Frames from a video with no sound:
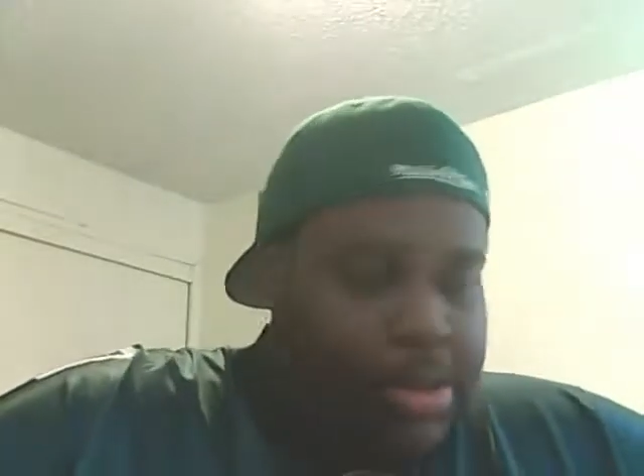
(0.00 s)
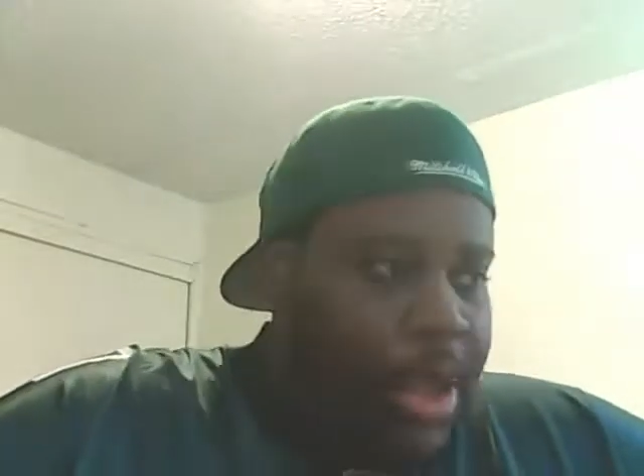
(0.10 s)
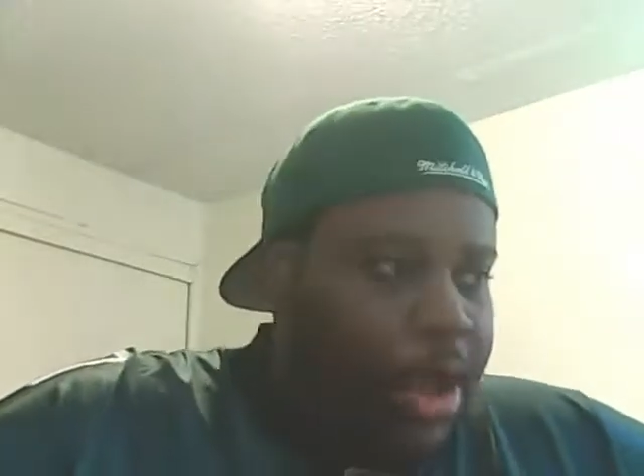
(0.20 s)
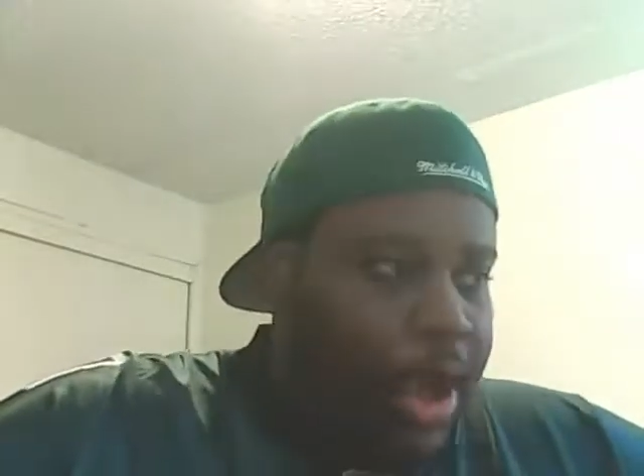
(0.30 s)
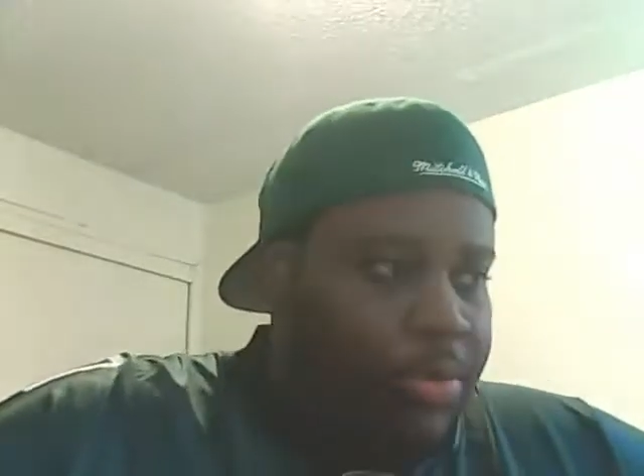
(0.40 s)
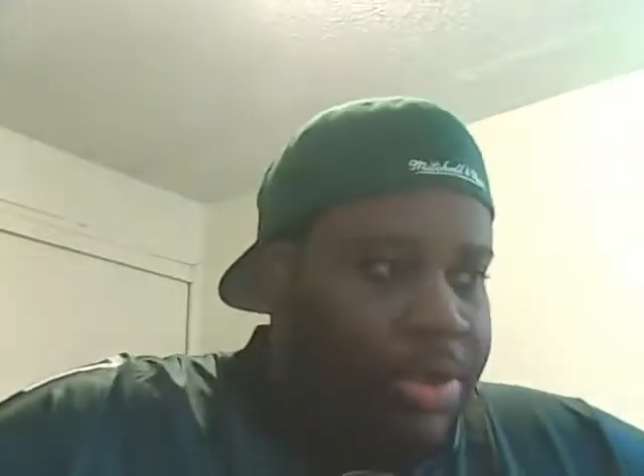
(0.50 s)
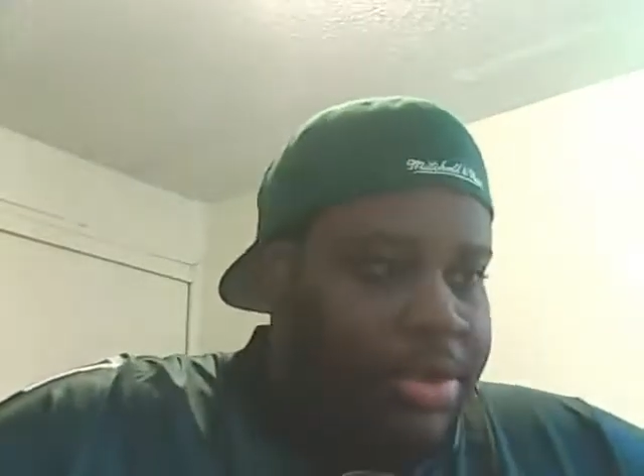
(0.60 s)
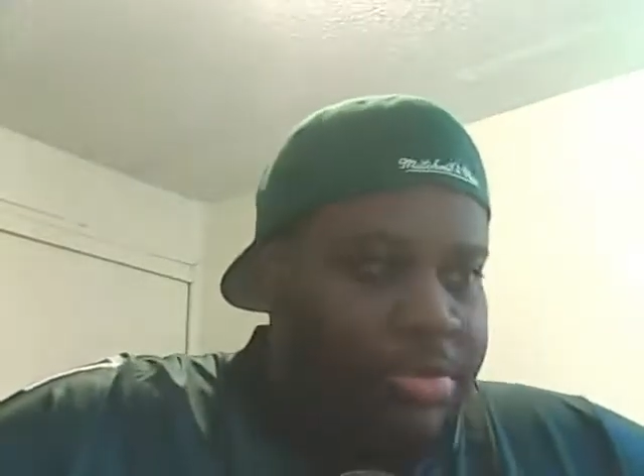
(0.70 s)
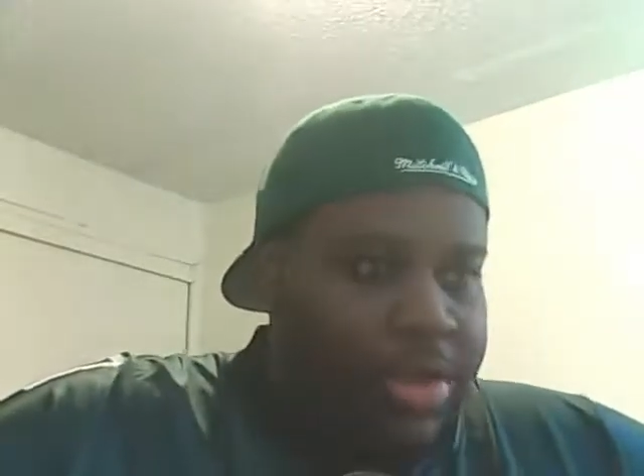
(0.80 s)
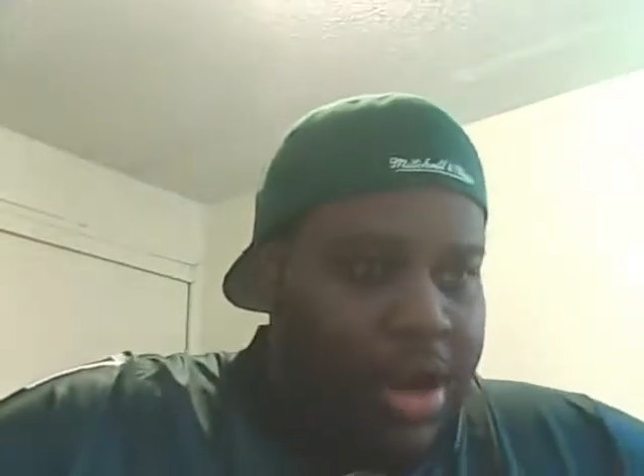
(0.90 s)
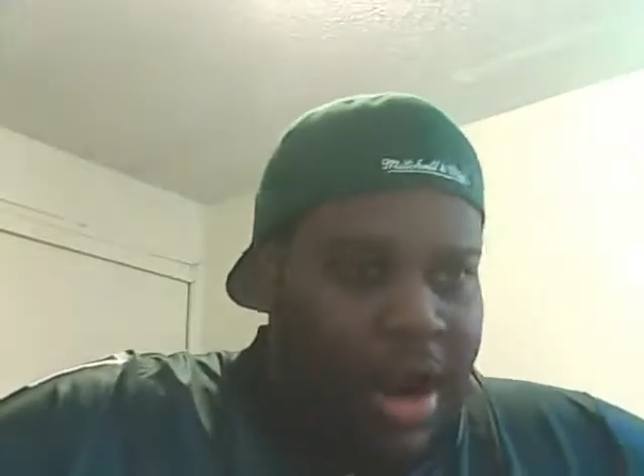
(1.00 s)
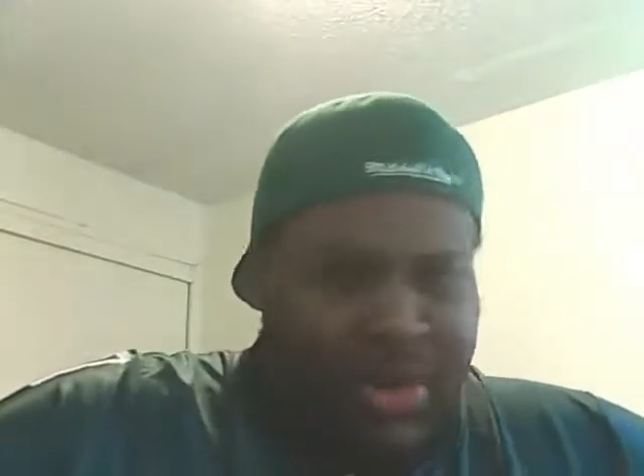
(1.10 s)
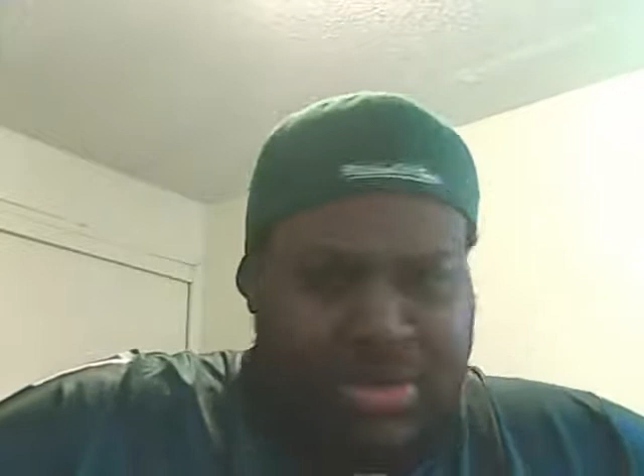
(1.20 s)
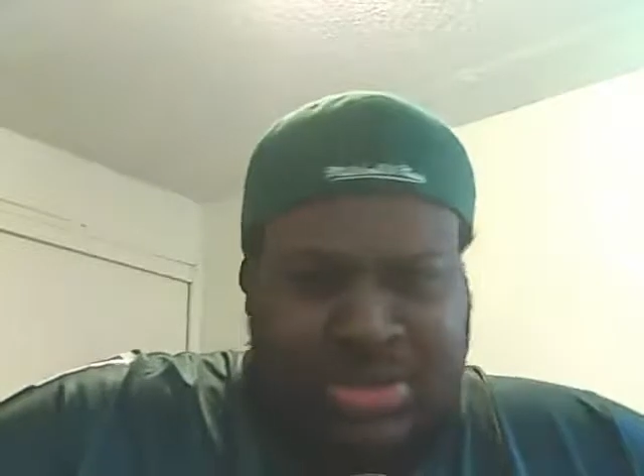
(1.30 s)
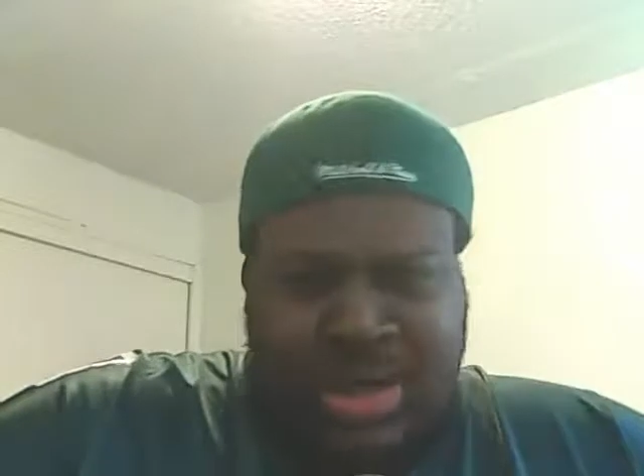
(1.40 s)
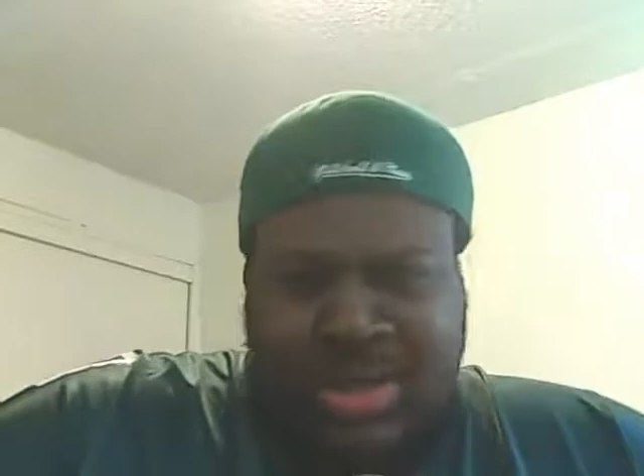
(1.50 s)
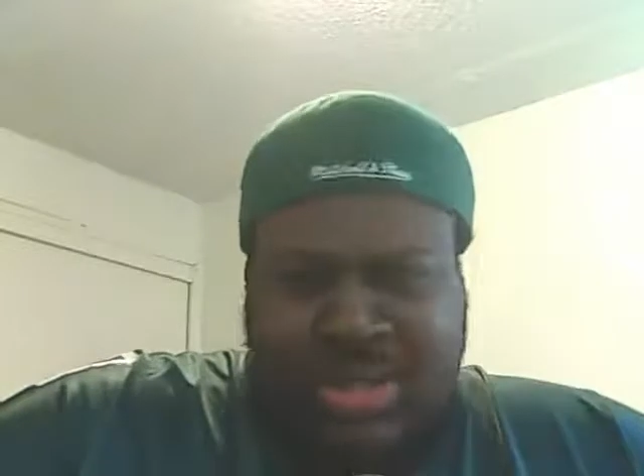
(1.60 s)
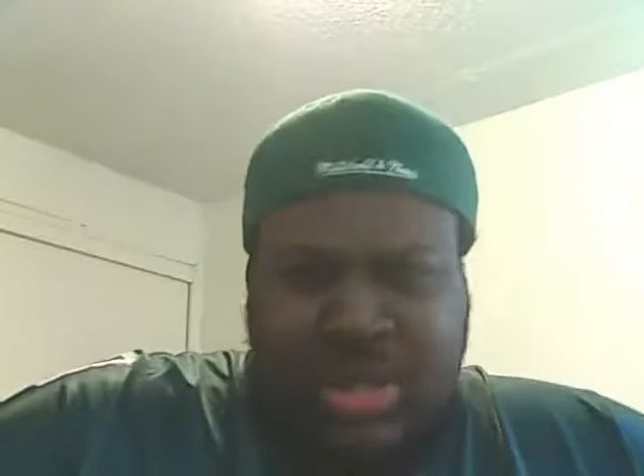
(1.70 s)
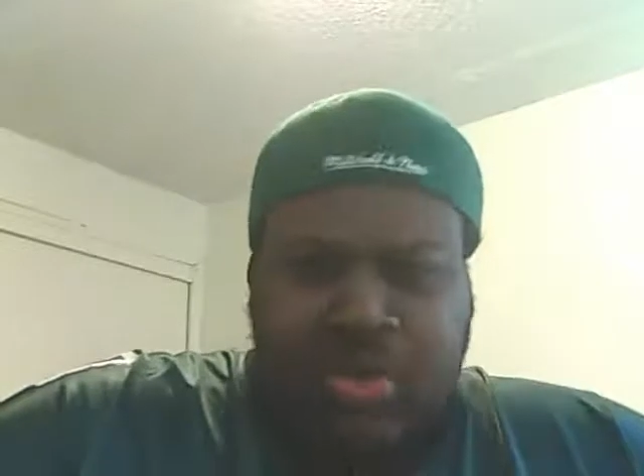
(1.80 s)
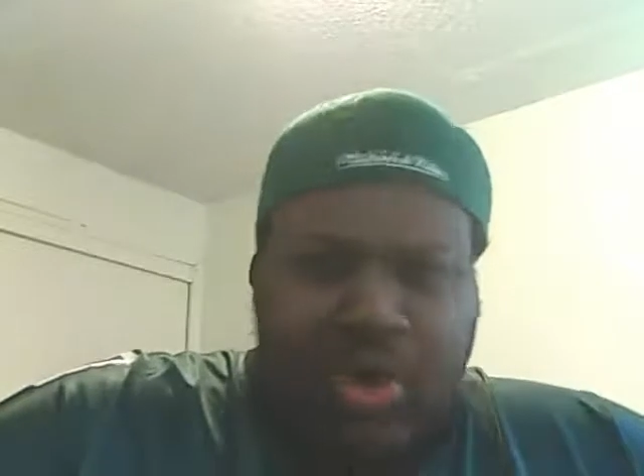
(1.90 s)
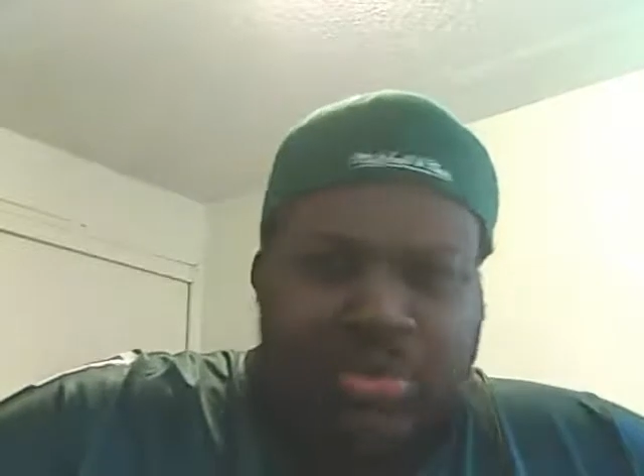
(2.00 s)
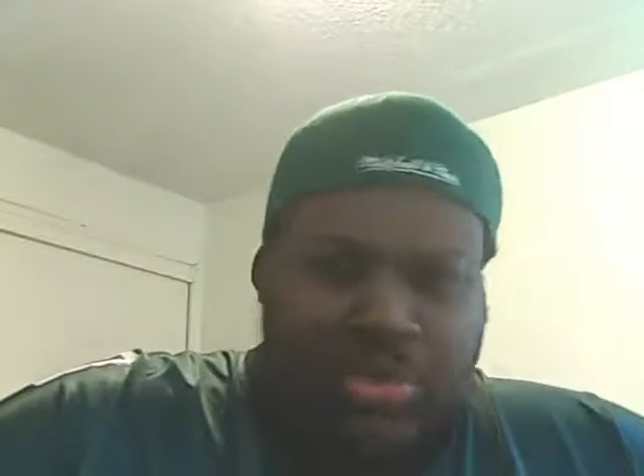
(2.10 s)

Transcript: Now, I went on there. I was trying to see what